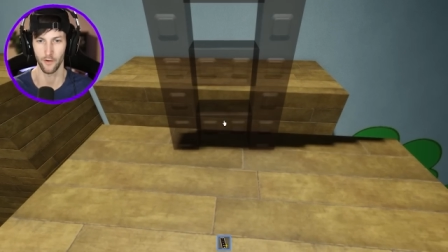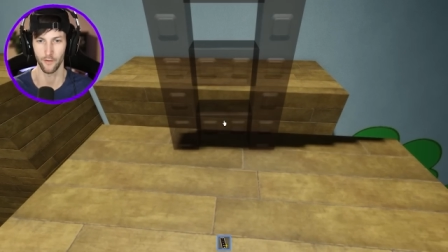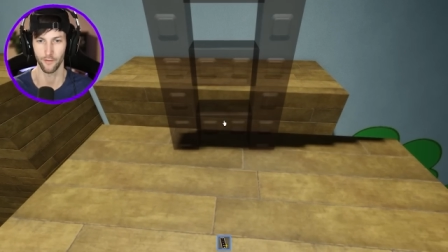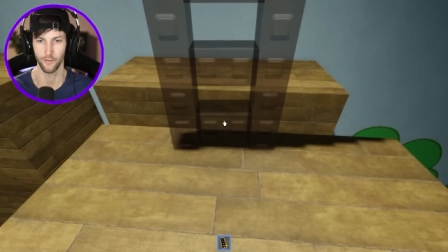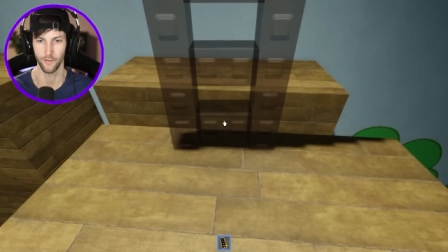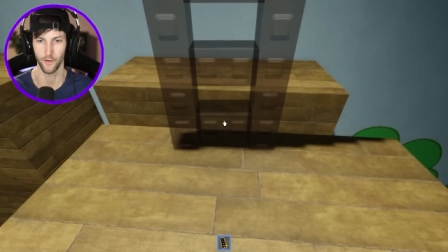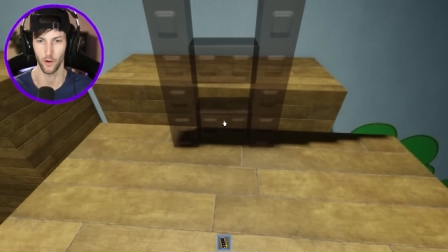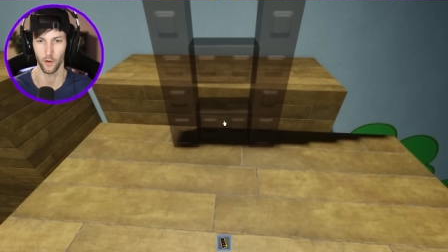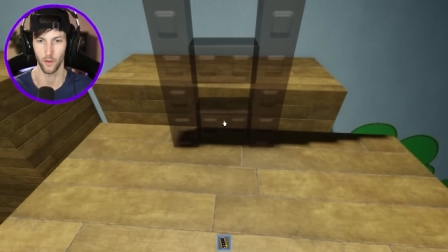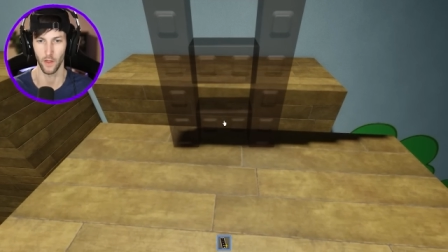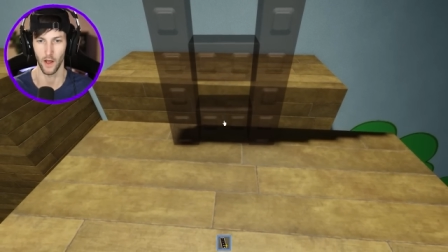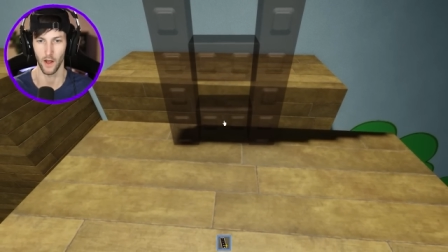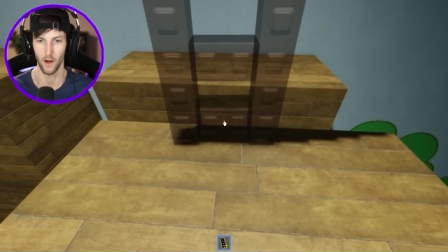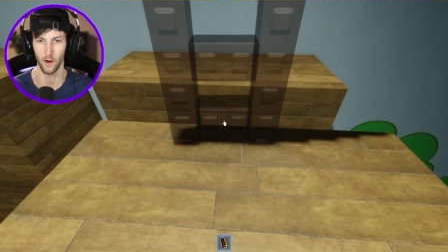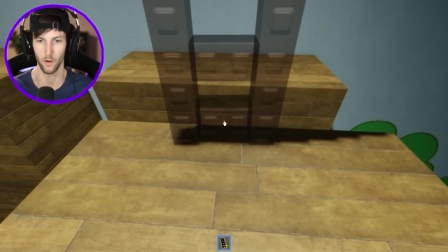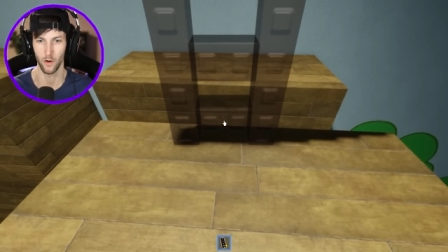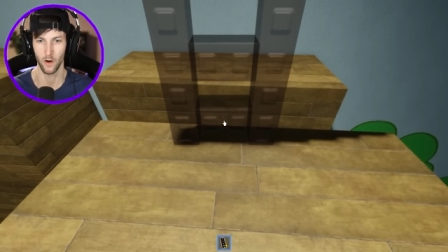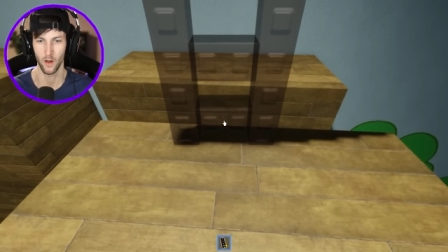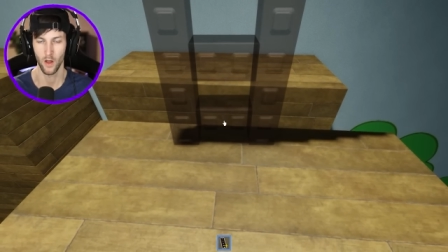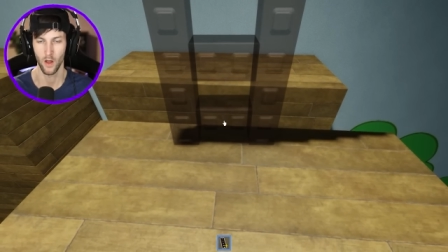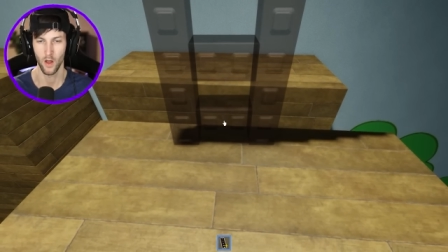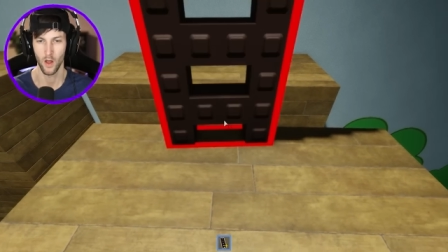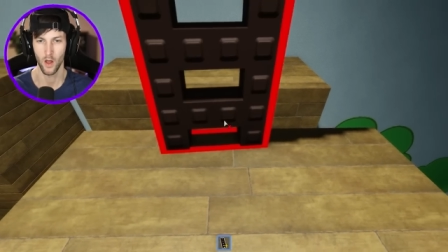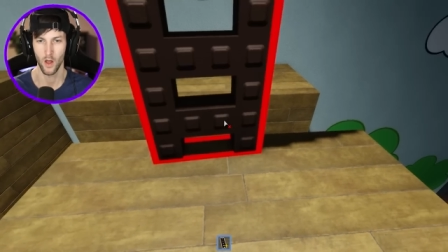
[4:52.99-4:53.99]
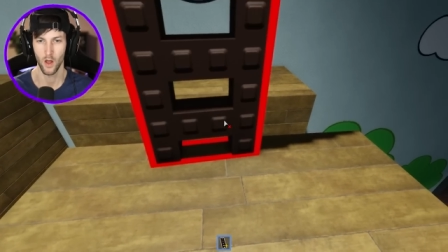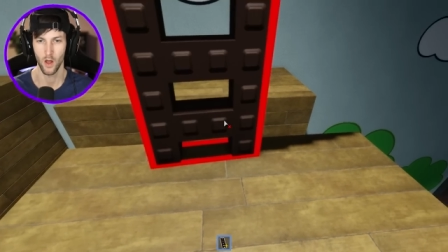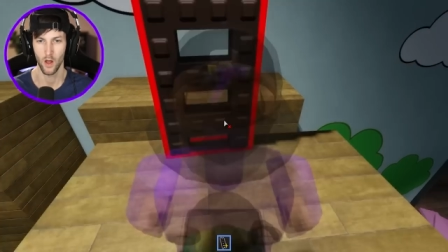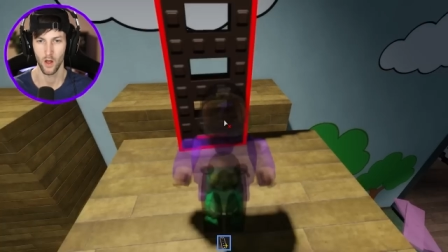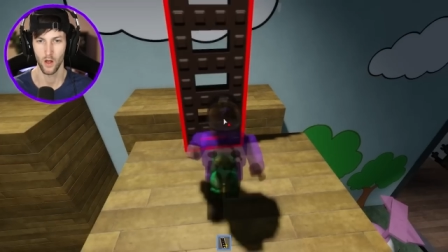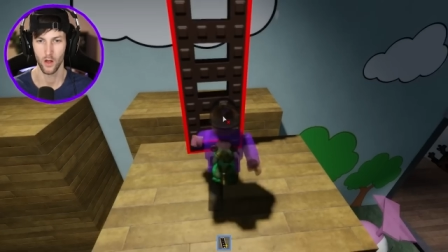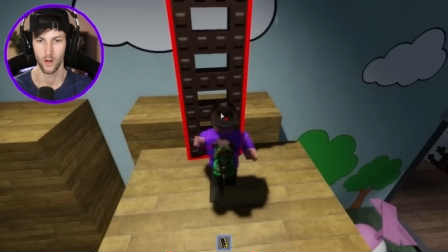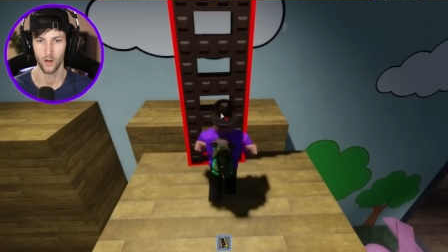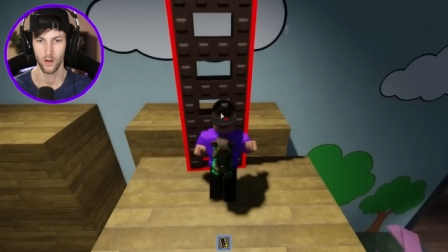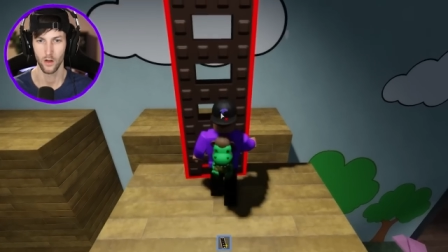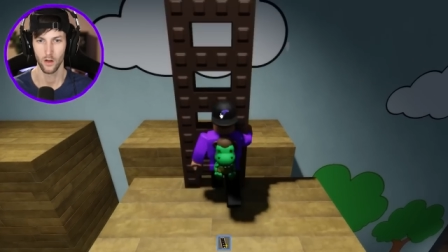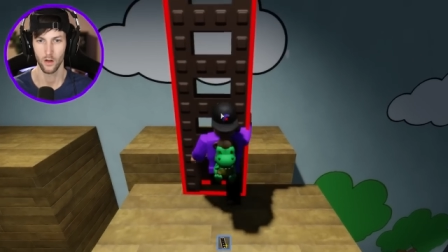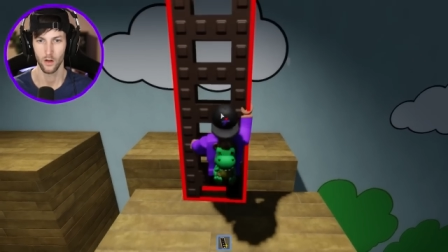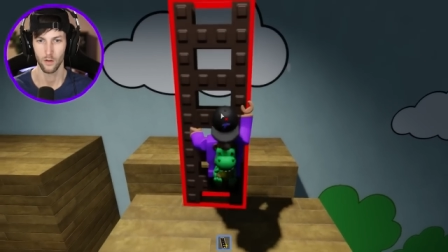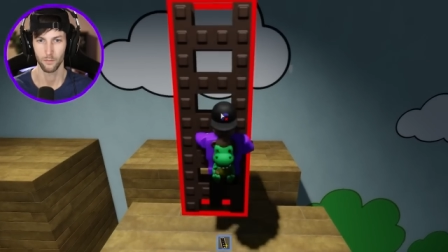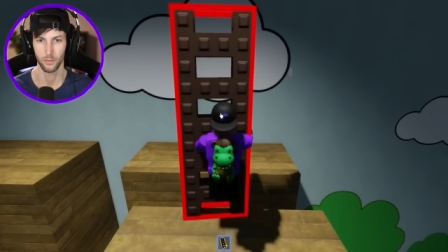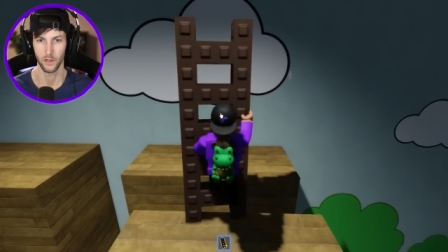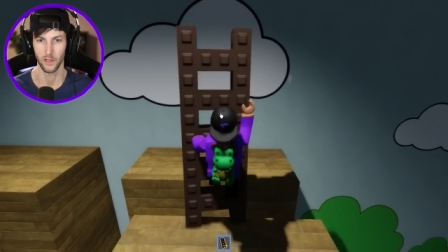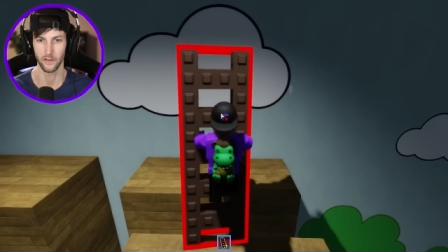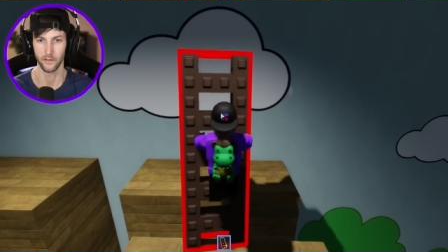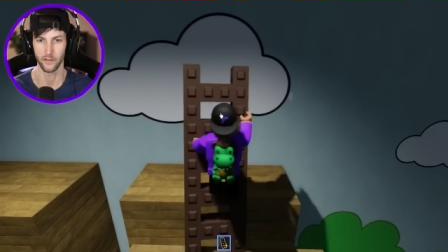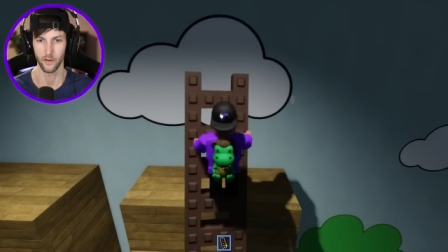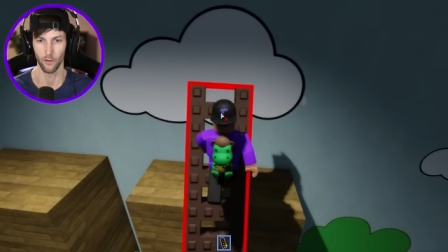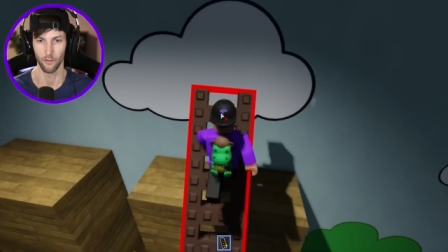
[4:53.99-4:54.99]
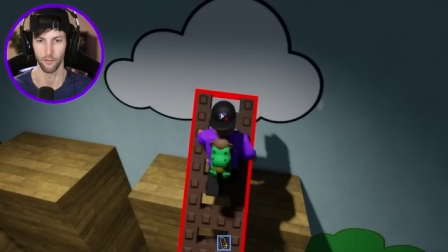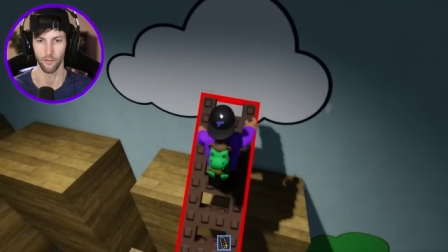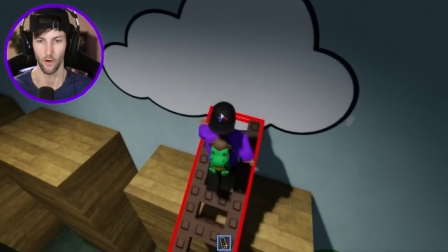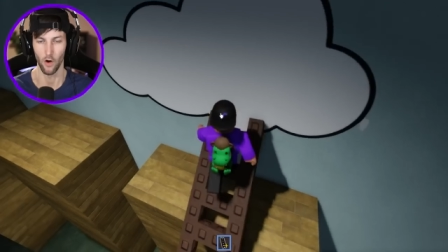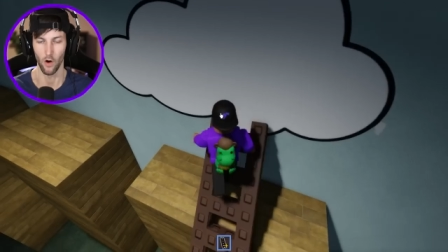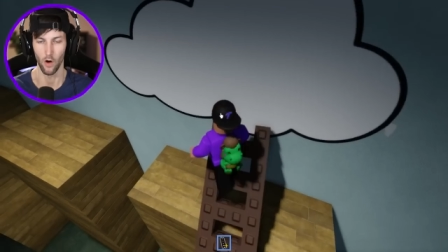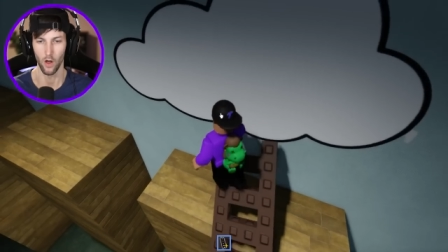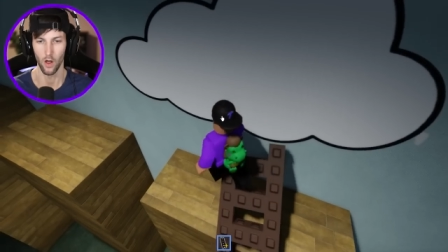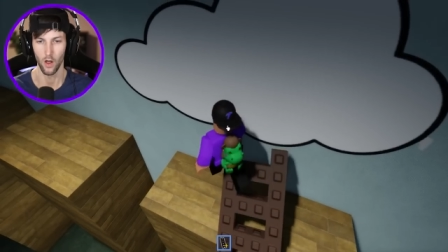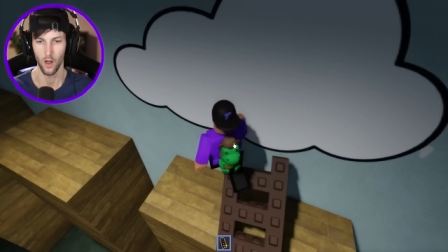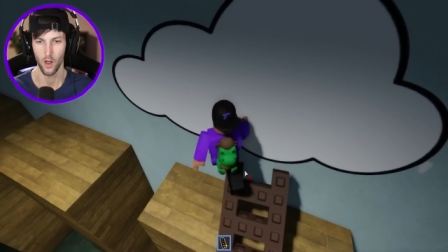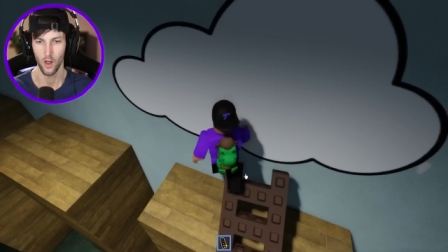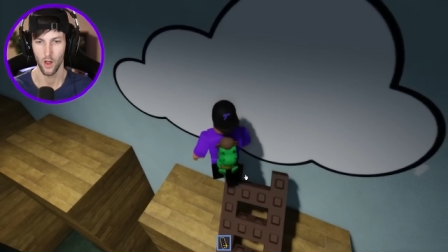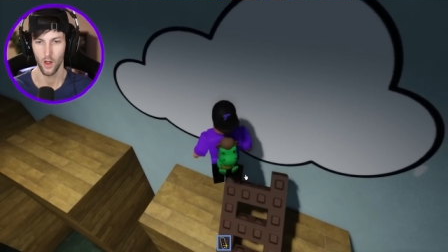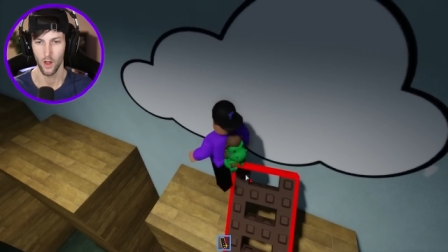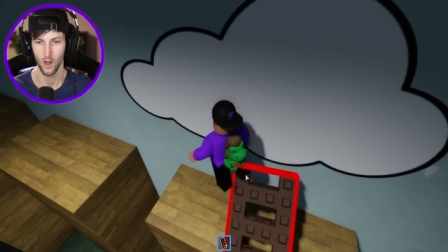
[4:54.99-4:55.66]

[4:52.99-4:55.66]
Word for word: and fell down. Please don't fall.